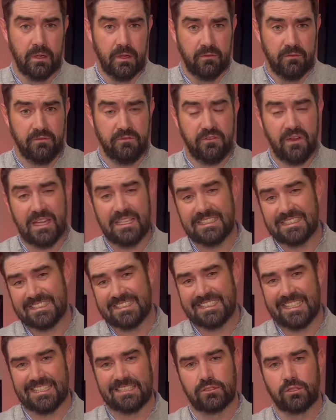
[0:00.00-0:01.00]
face
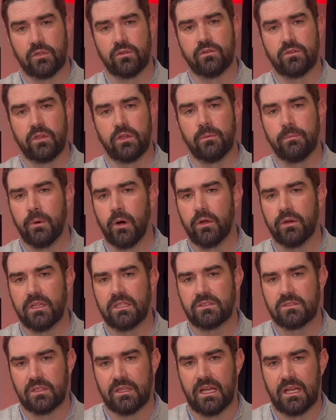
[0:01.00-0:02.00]
sits onto the body,
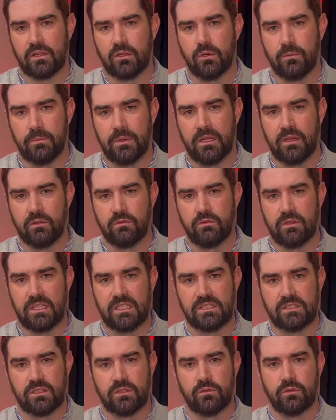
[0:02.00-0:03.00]
so that could be the
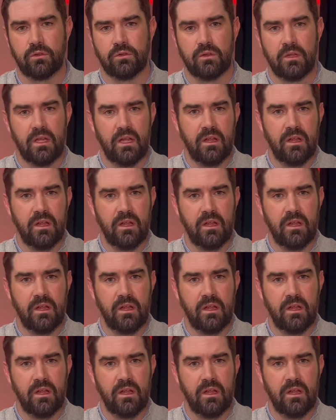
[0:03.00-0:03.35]
reason or